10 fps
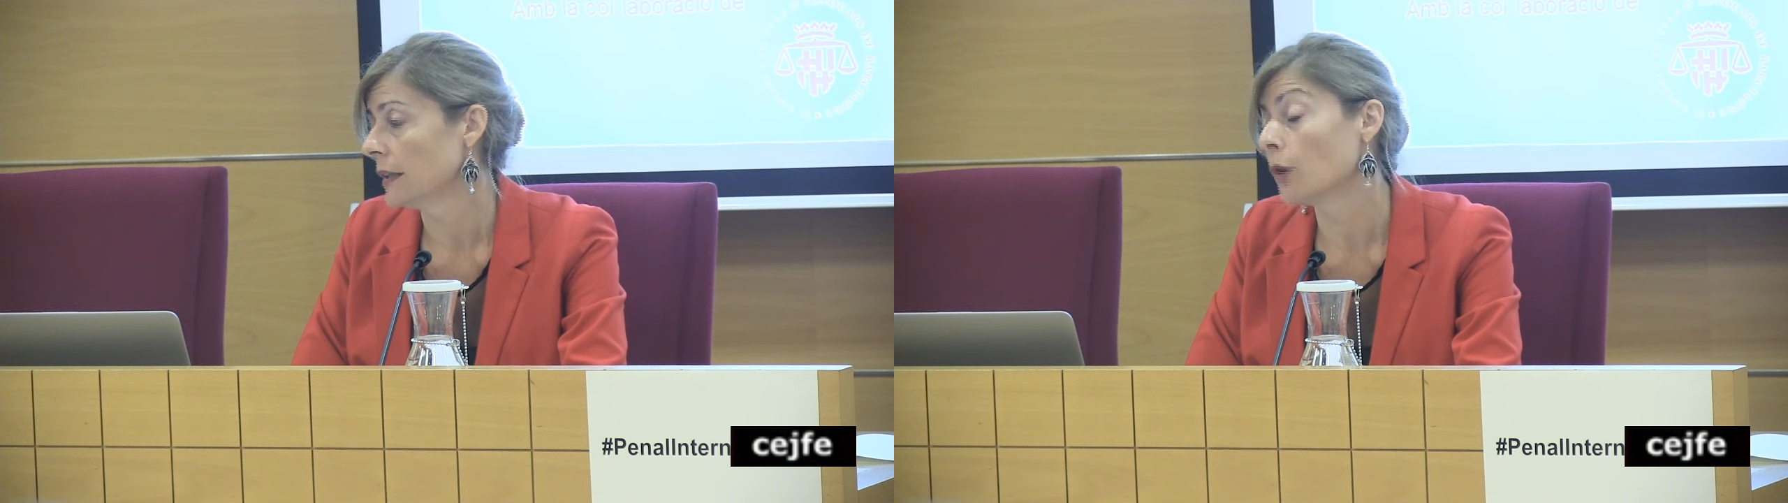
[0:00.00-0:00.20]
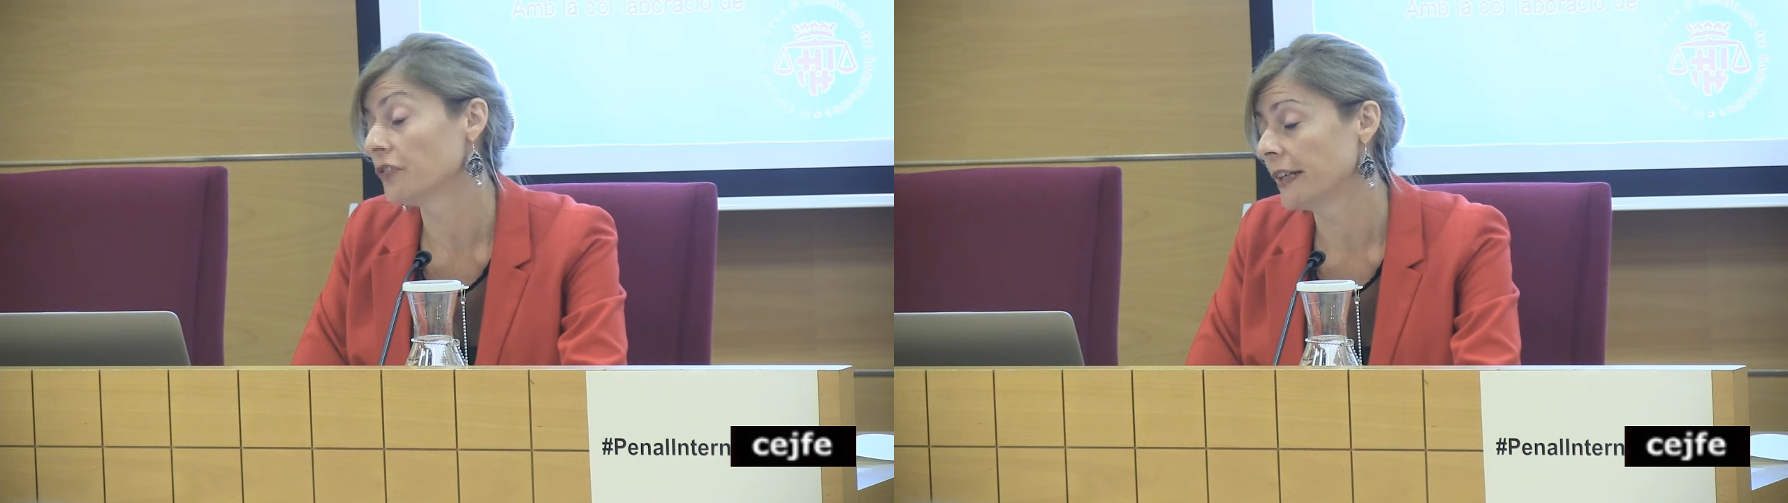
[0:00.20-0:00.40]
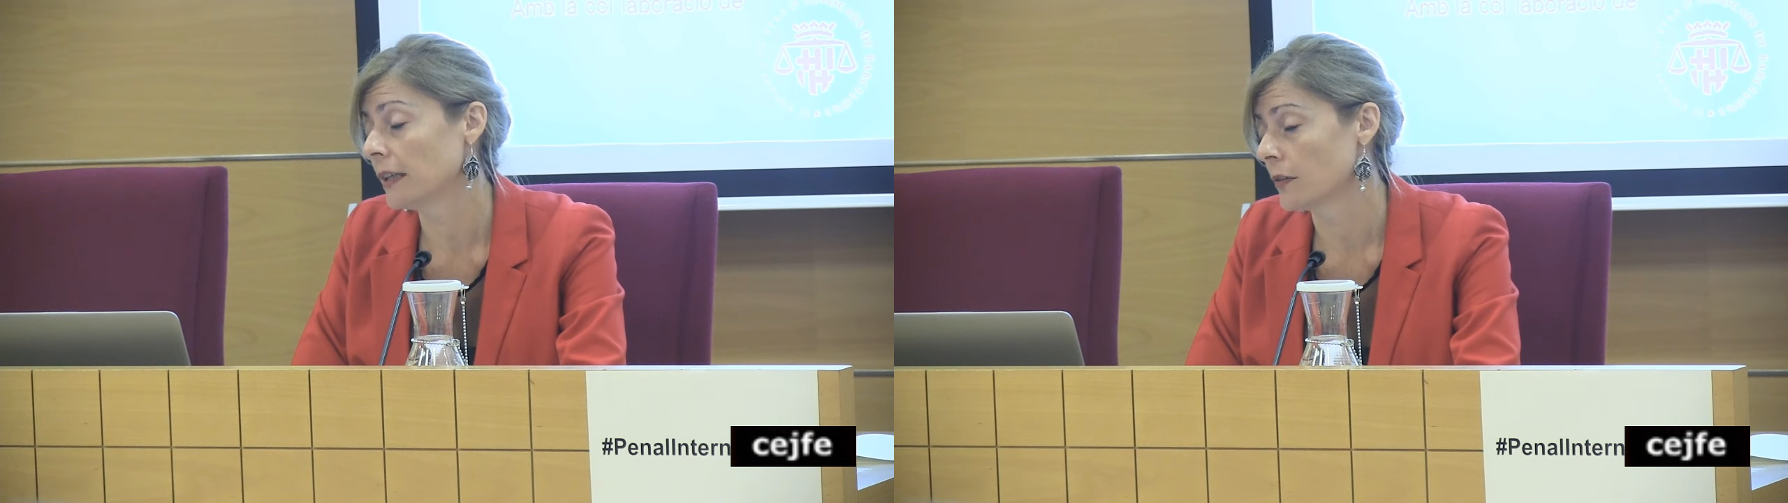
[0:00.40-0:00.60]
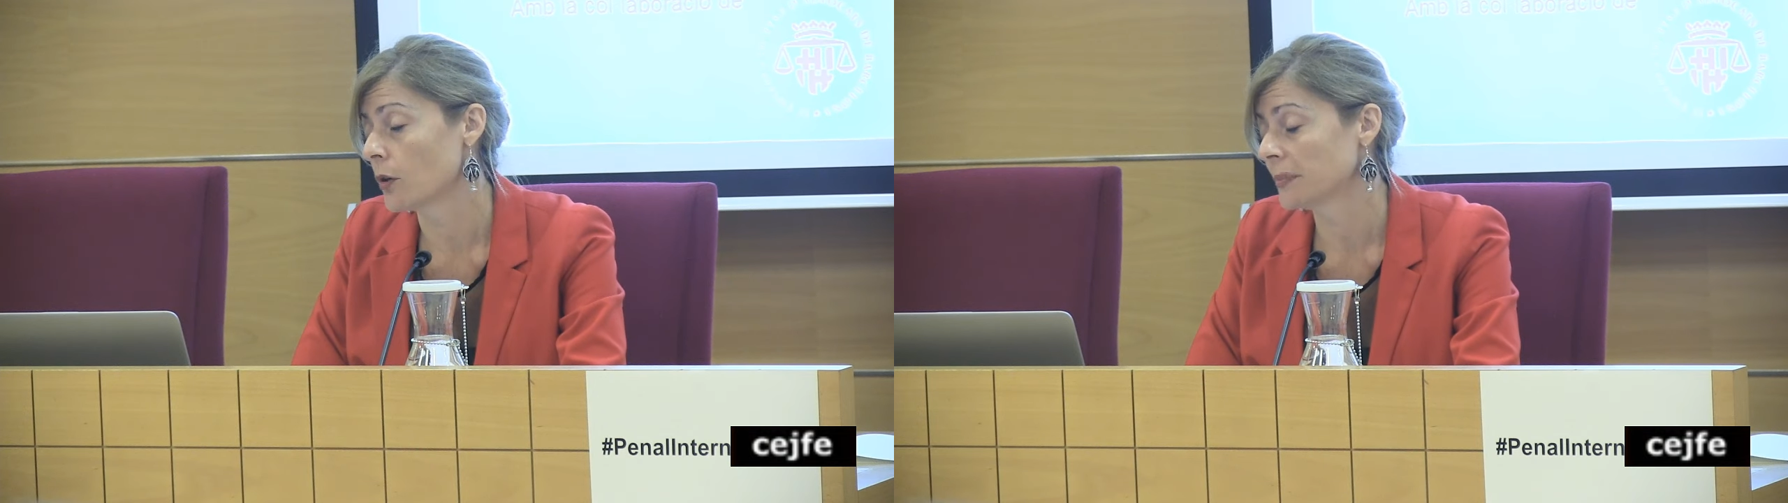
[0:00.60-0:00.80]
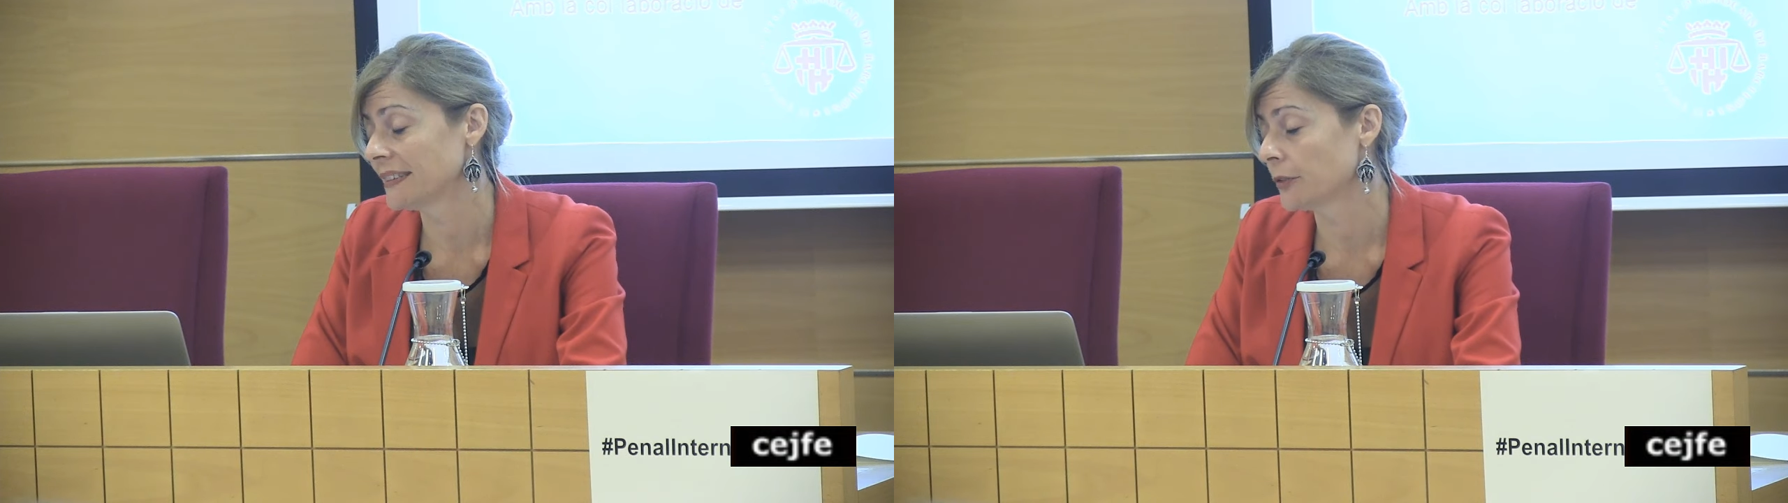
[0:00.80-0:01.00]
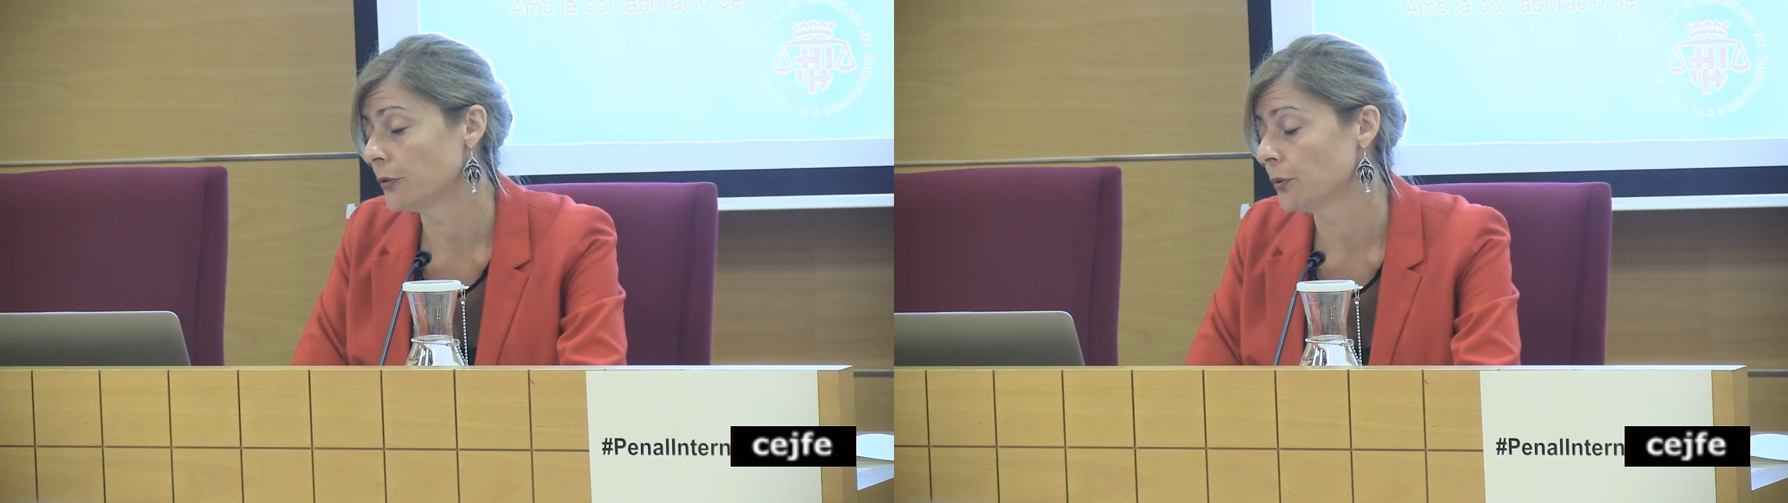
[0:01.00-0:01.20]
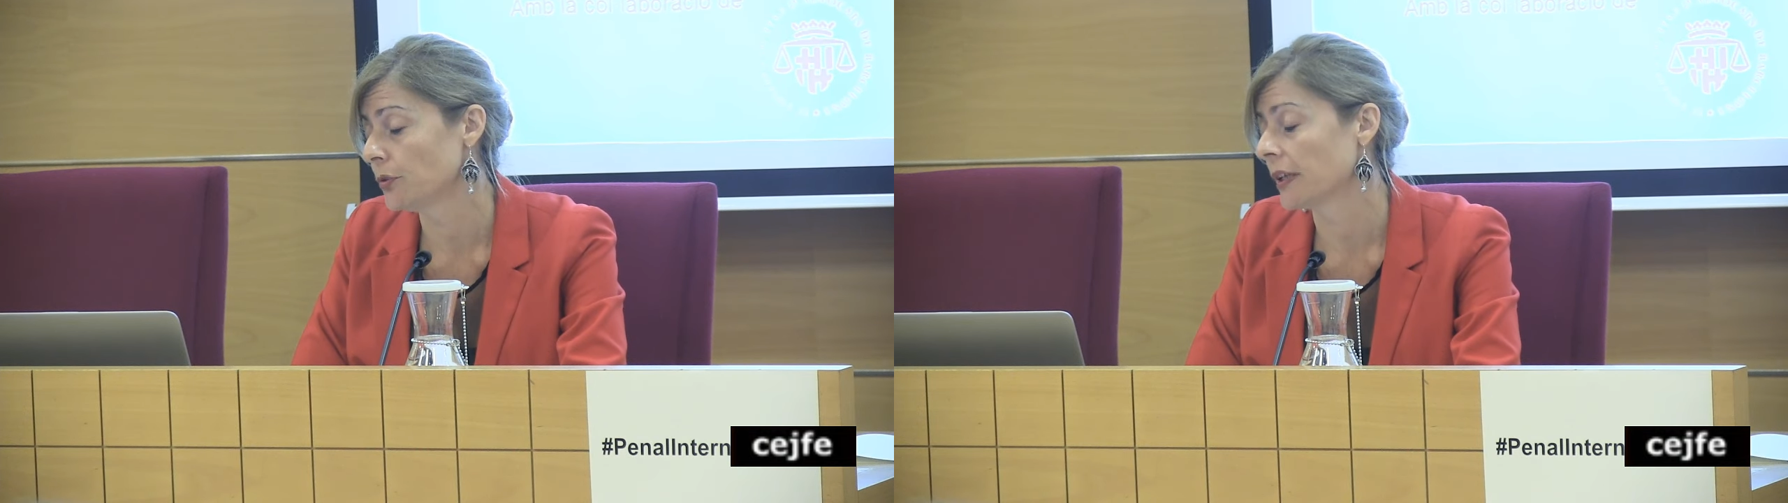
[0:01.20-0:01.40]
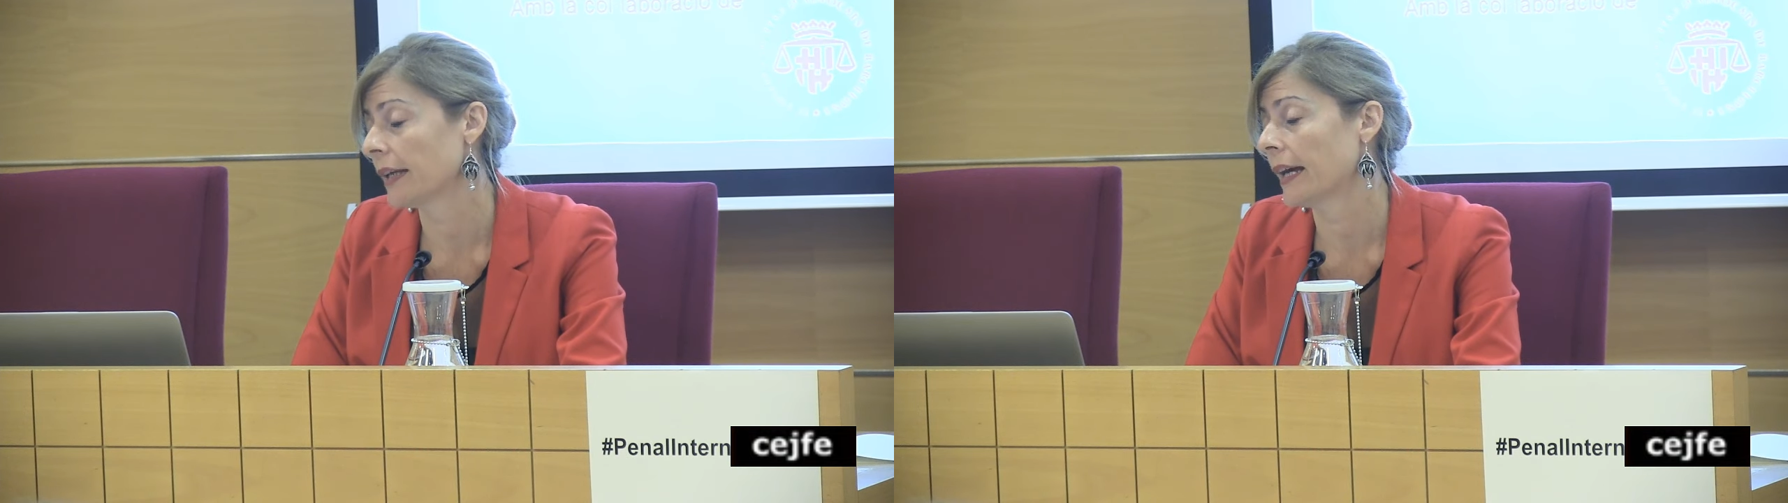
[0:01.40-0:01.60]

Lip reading: of the Rome Statute